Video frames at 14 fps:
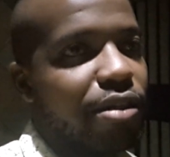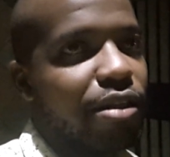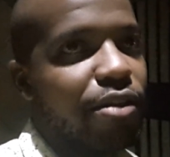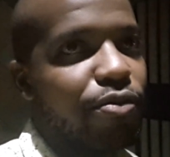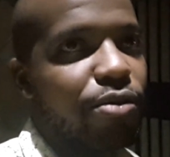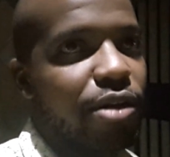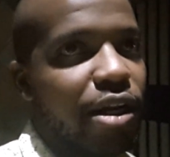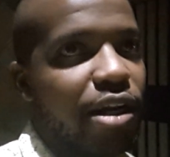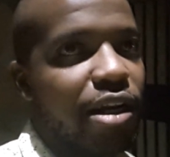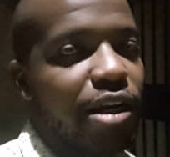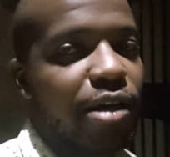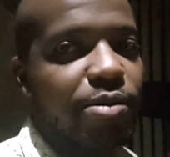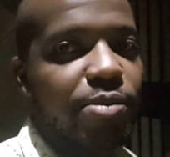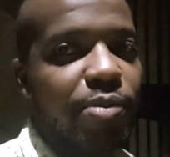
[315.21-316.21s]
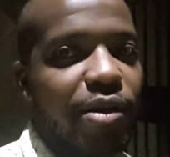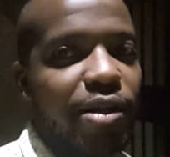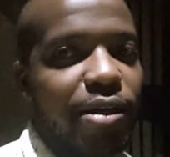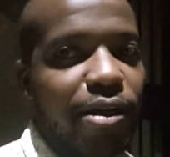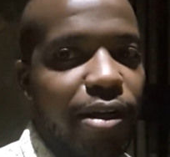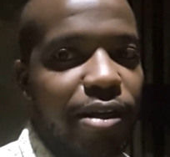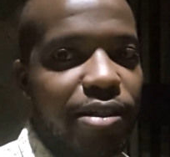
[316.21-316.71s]
If you can end up
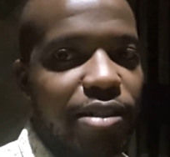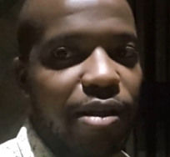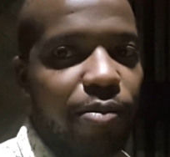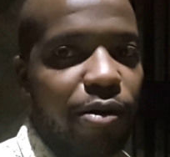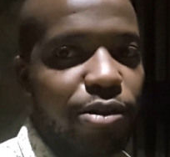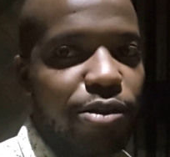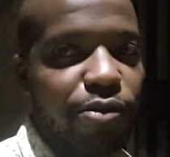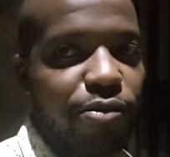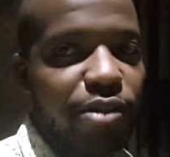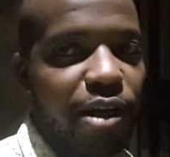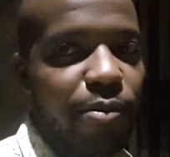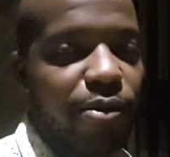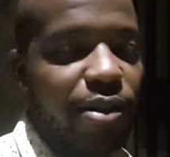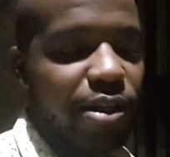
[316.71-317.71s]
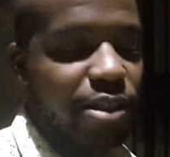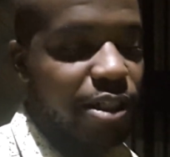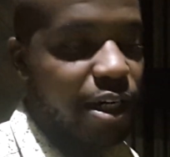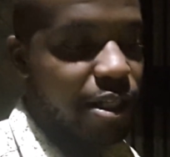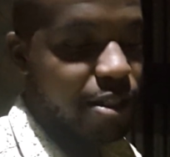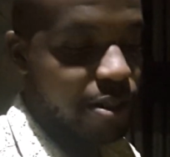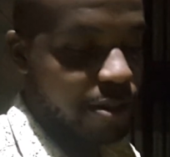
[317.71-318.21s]
spending least amount of time on the
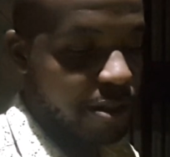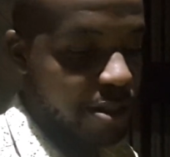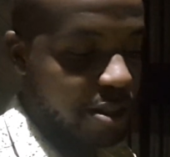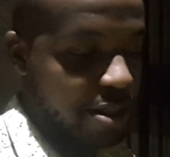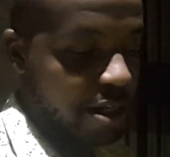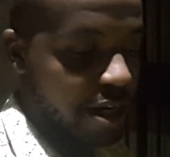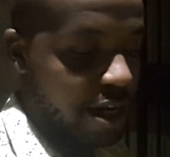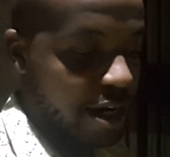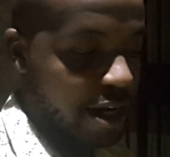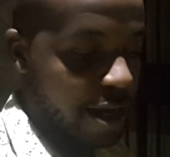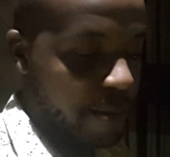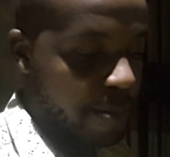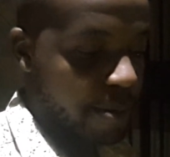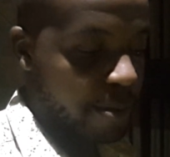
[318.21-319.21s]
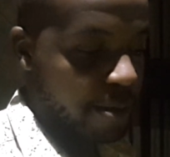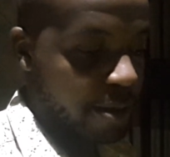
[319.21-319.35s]
charts and still end up